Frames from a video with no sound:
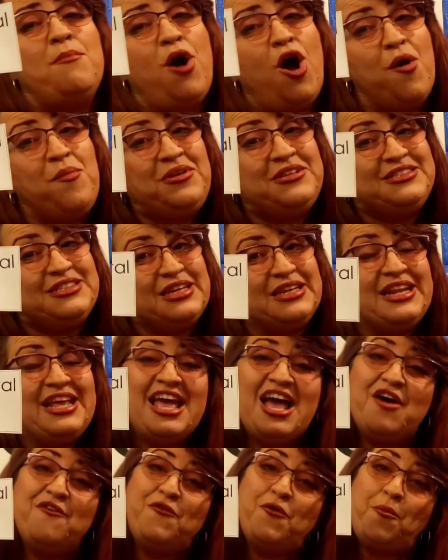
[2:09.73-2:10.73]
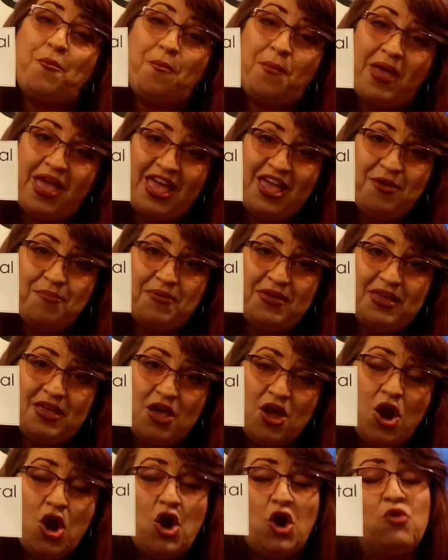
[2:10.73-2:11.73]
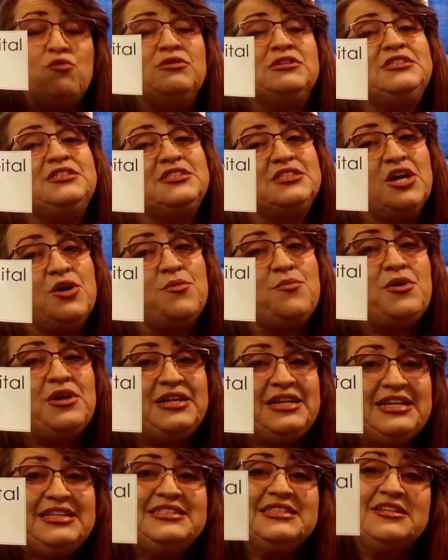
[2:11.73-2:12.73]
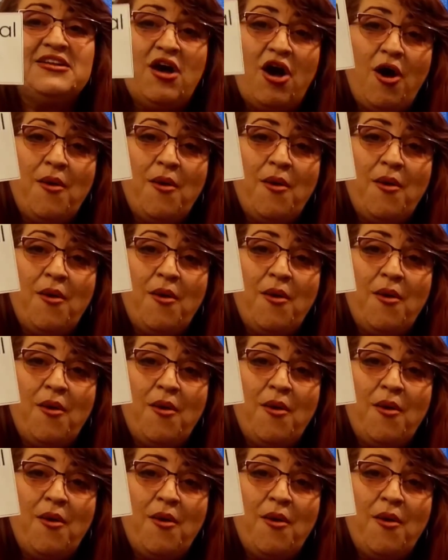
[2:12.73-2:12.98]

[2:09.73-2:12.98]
a mommy's going to have a baby, or when someone needs an